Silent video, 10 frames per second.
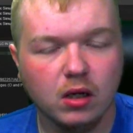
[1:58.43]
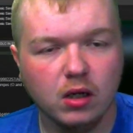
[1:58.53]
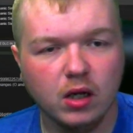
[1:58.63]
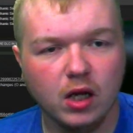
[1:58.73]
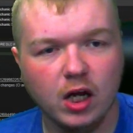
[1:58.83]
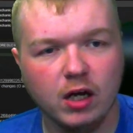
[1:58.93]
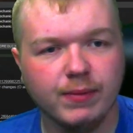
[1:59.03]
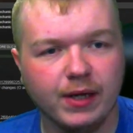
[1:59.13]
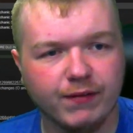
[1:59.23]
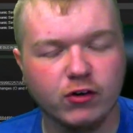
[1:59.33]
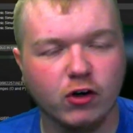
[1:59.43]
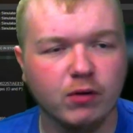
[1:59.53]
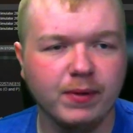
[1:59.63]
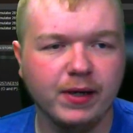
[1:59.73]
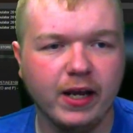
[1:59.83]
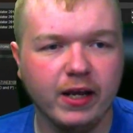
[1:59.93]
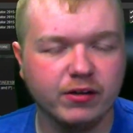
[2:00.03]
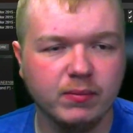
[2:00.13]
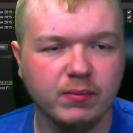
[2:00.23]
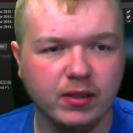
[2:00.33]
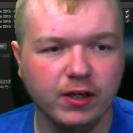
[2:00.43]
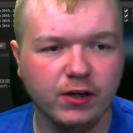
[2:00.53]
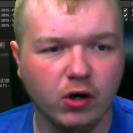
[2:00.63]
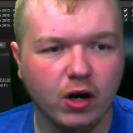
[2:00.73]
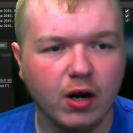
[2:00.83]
Um, I have Car Mechanic Simulator.